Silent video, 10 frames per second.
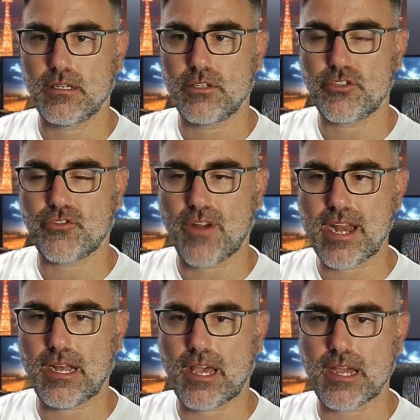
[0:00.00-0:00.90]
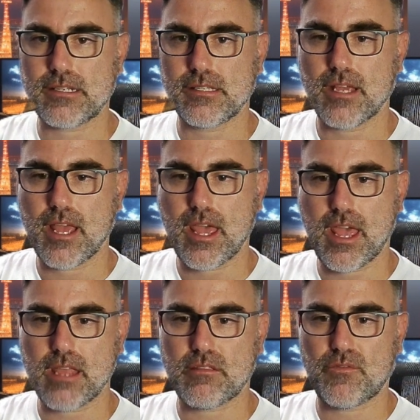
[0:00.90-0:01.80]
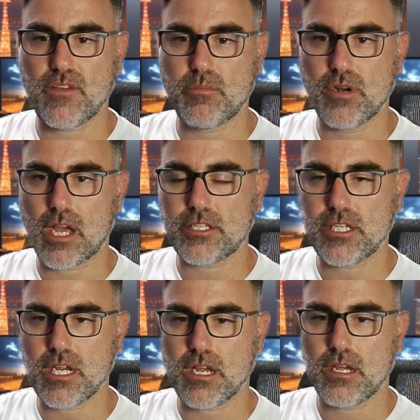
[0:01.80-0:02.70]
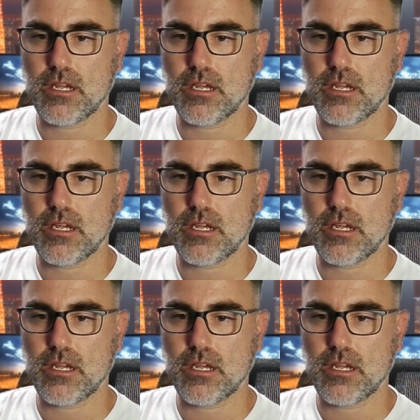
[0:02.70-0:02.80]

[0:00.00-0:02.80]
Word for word: trend lines, and Fibonacci,